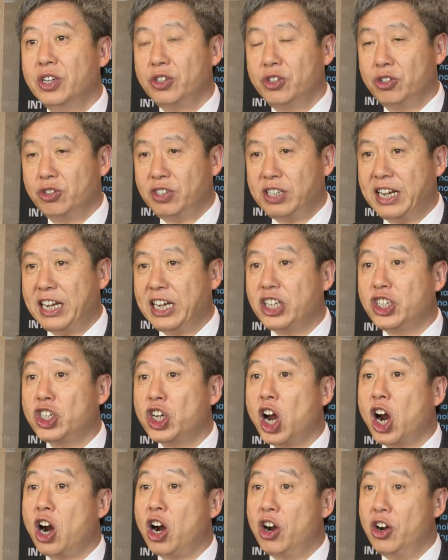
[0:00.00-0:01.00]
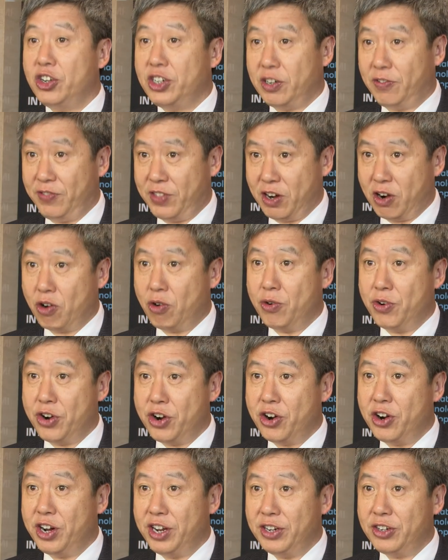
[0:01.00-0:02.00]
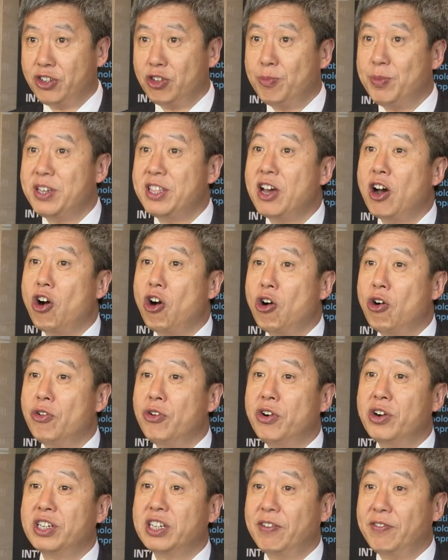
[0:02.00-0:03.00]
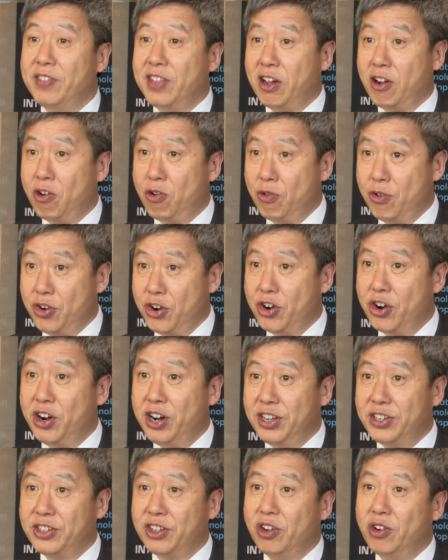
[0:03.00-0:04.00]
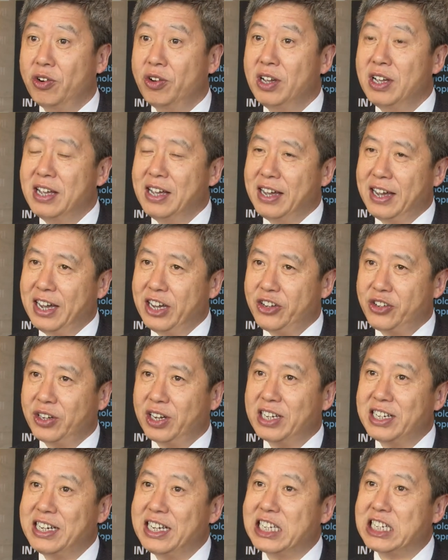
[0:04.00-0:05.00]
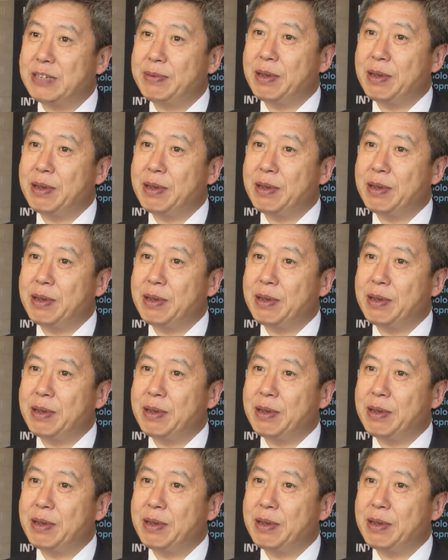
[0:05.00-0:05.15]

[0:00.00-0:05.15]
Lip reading: to take charge of their own learning, to be the owners of their own learning. So education needs to